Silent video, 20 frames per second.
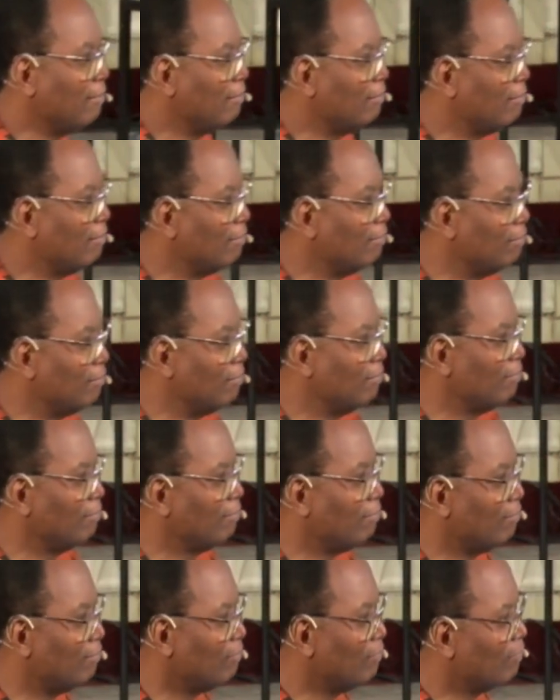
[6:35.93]

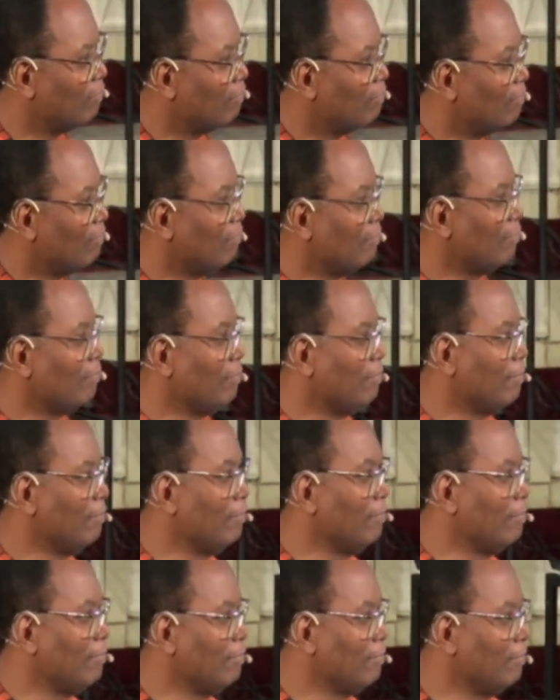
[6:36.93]

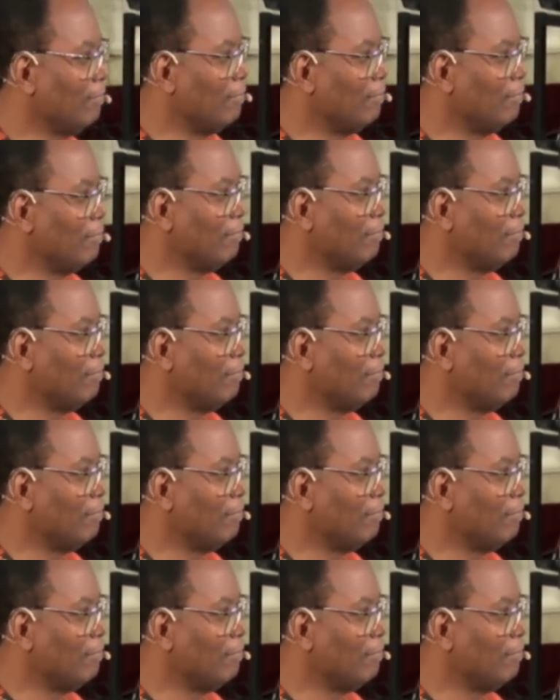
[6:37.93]
Nobody speaks.